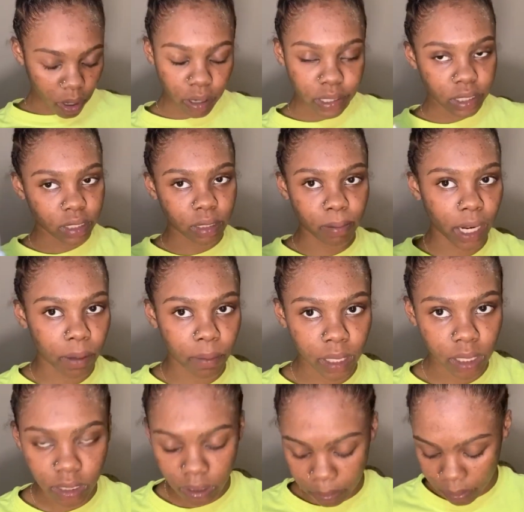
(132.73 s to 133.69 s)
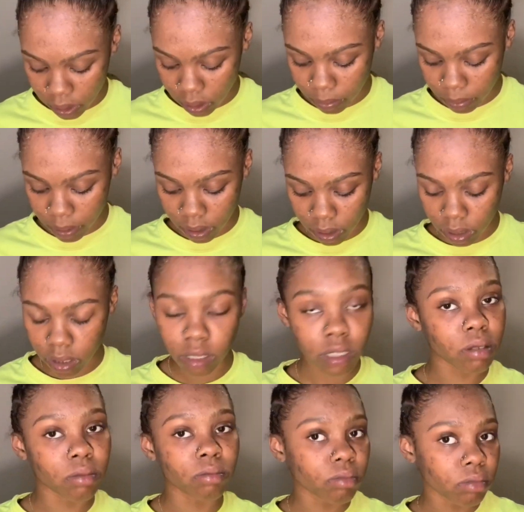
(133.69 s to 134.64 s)
In order to make sure my edges
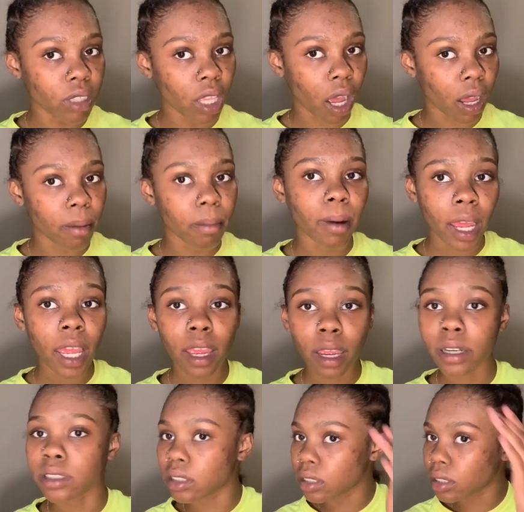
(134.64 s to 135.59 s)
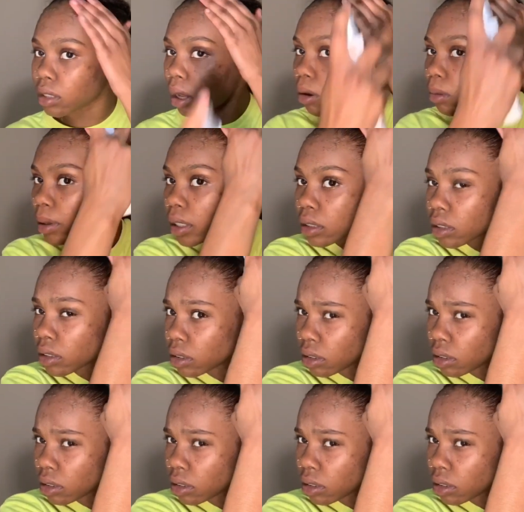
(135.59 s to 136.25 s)
stay laid, I wanted to spray it with a little